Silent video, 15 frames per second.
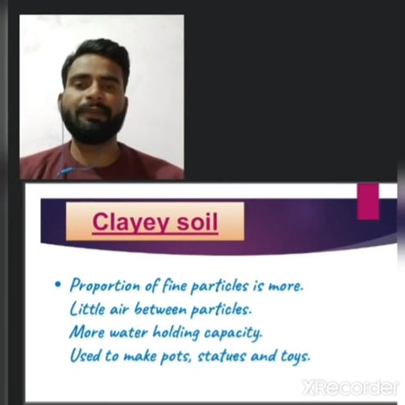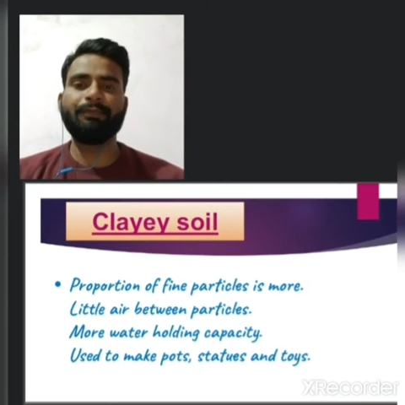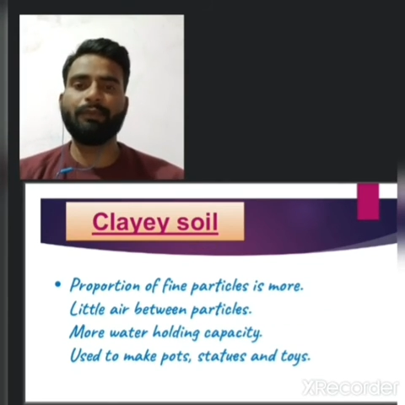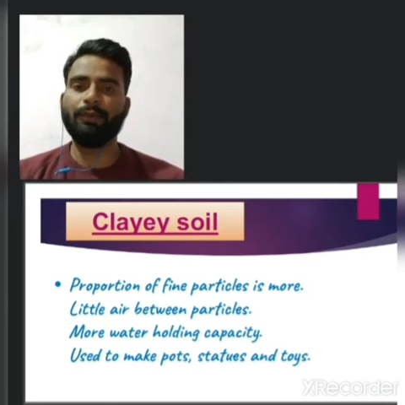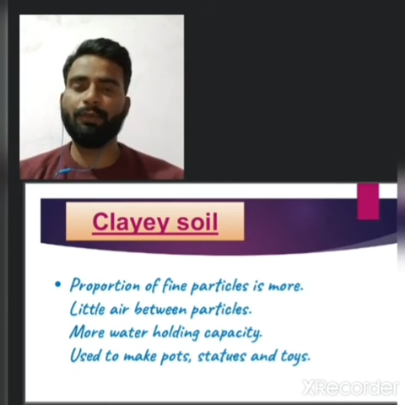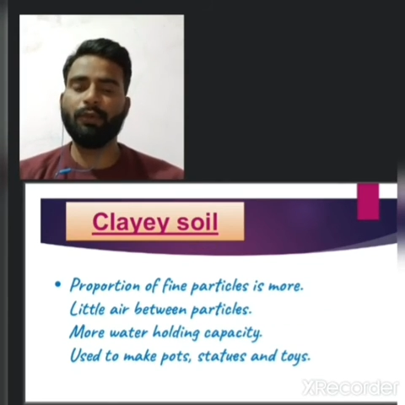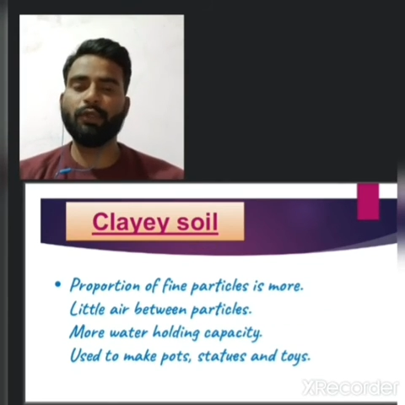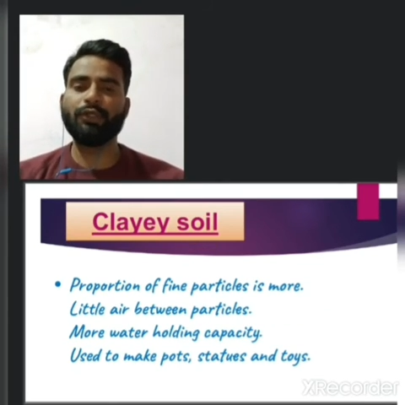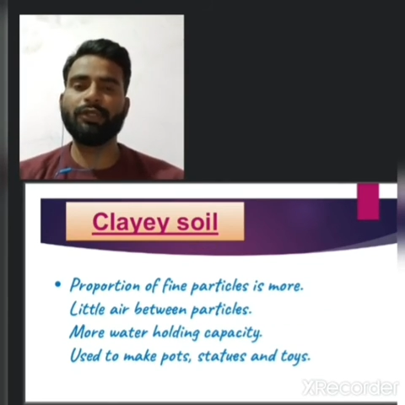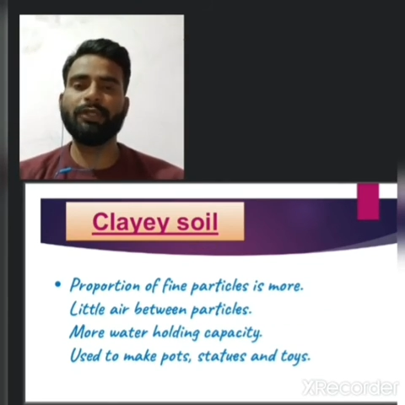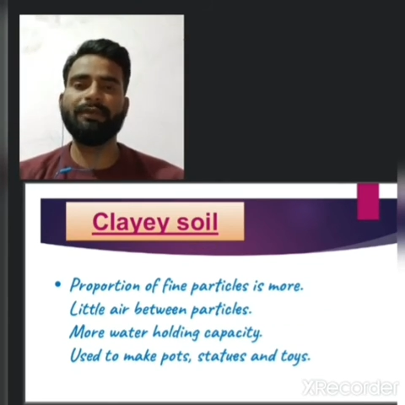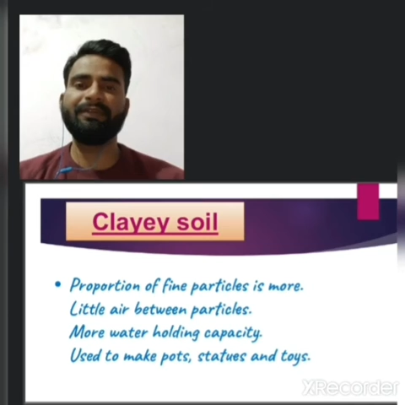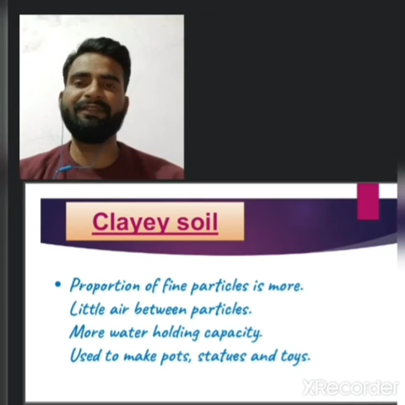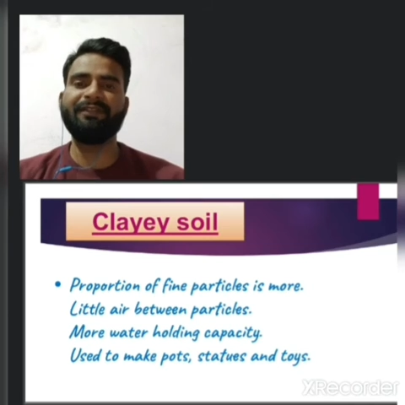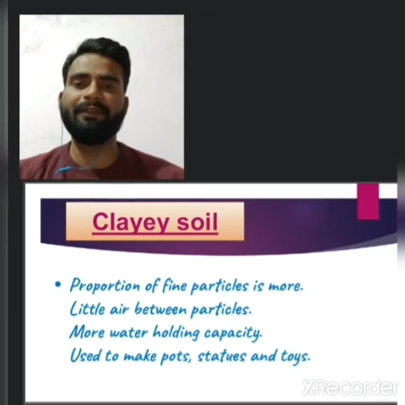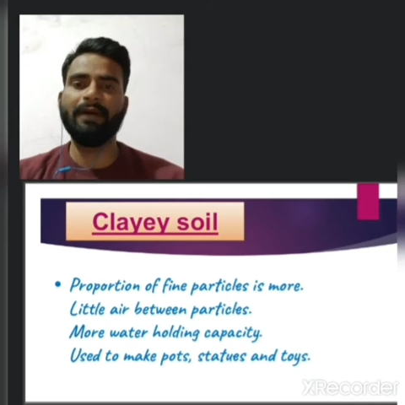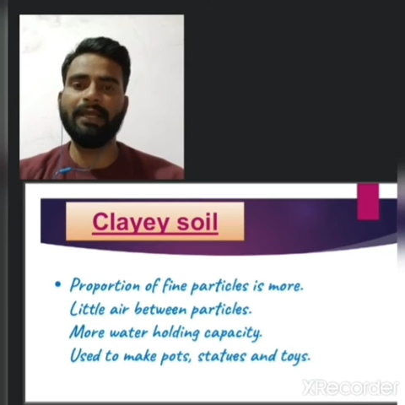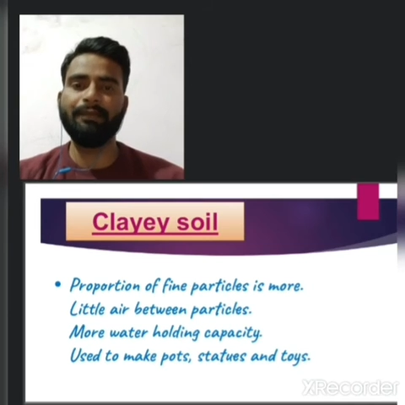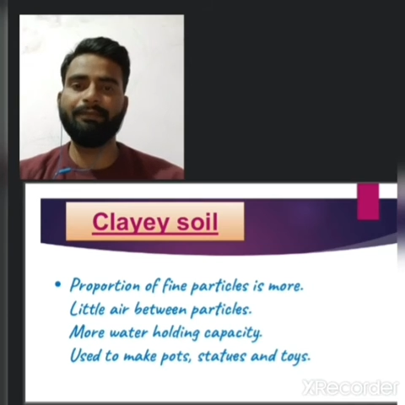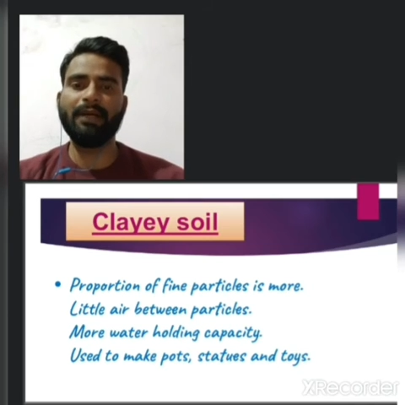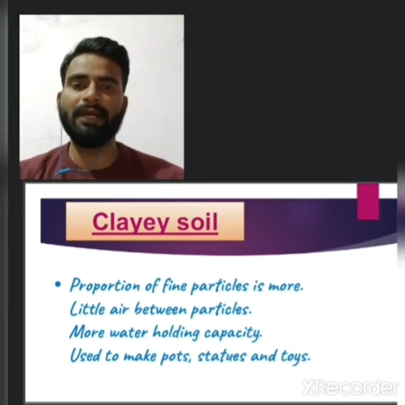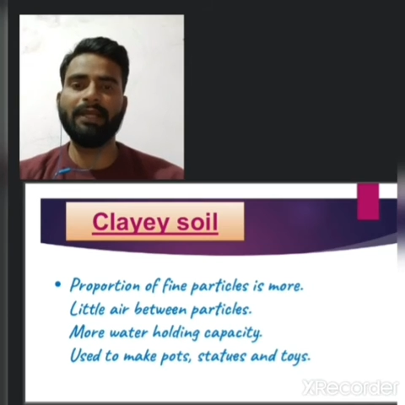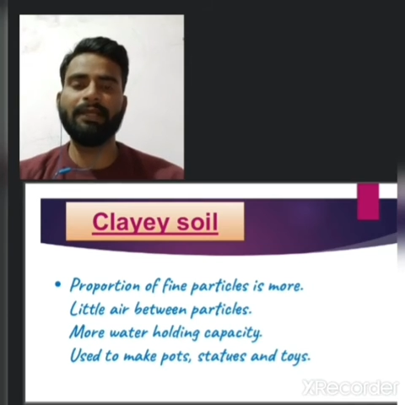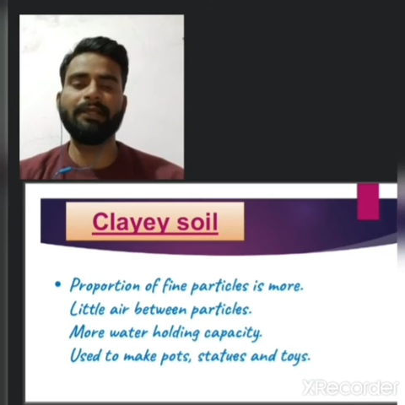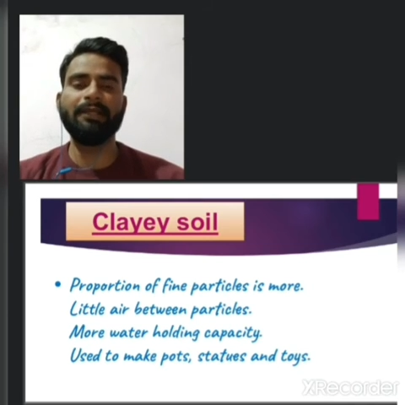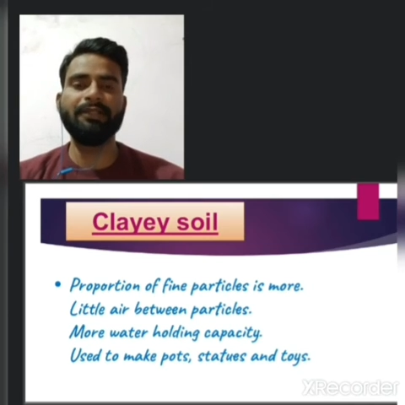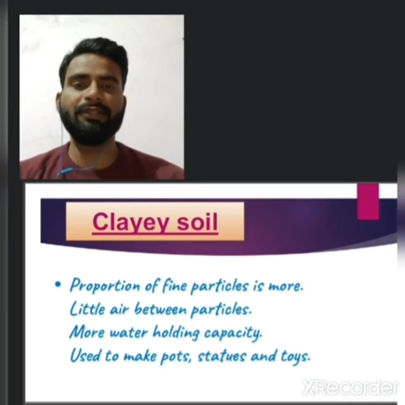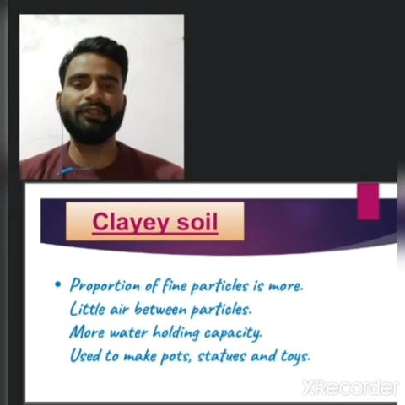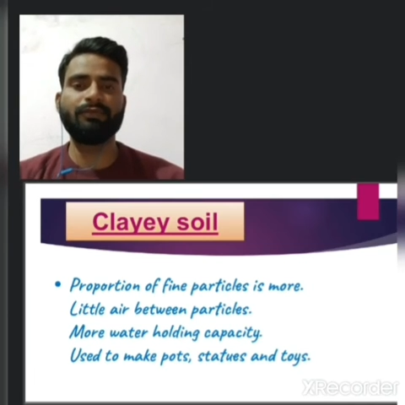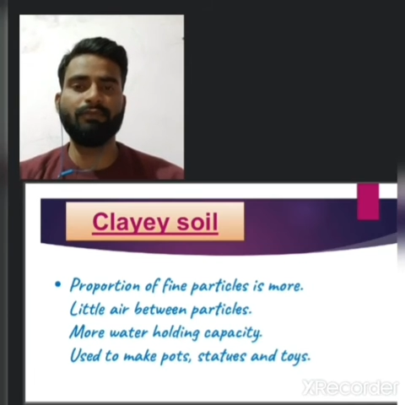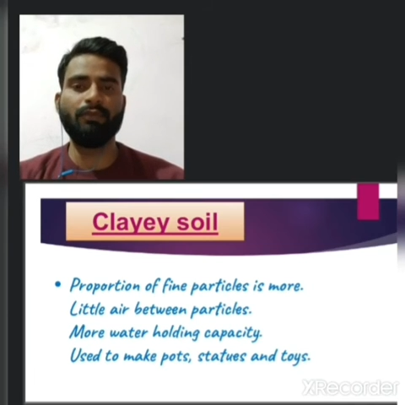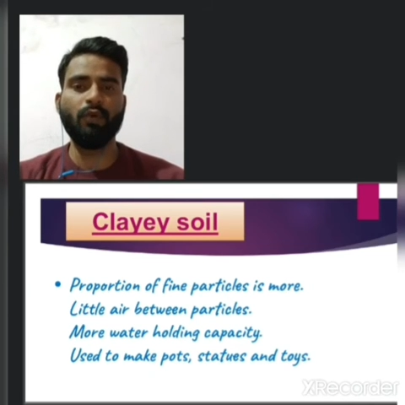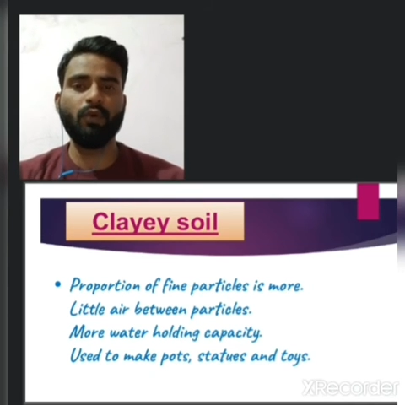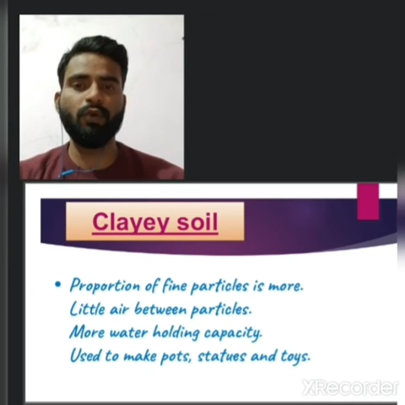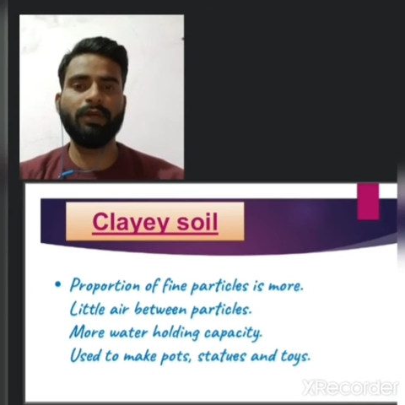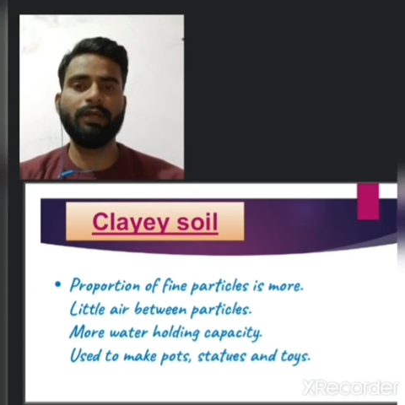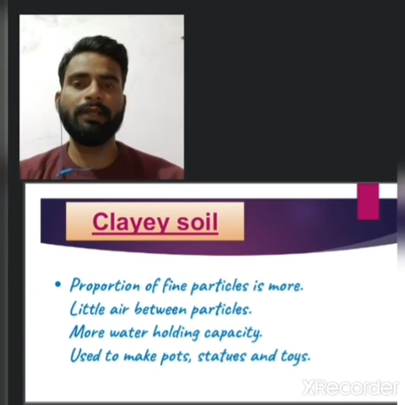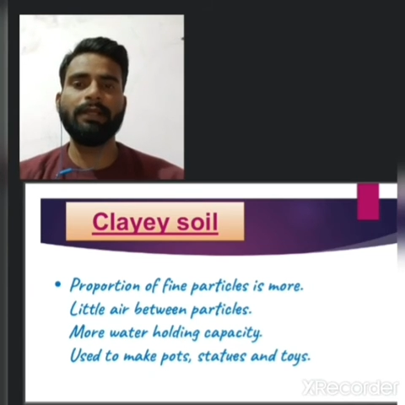Proportion of the fine particle is more,